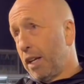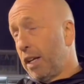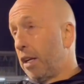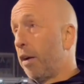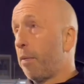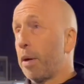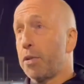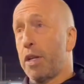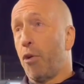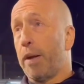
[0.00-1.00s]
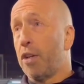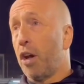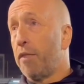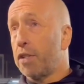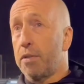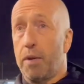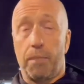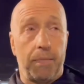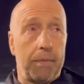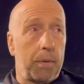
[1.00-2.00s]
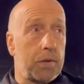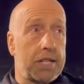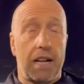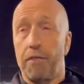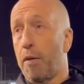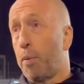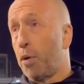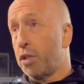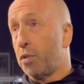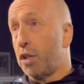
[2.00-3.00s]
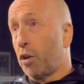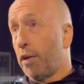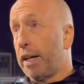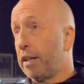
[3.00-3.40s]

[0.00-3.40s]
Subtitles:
you know, everybody was a little bit nervous and everybody was settling for a point to a degree.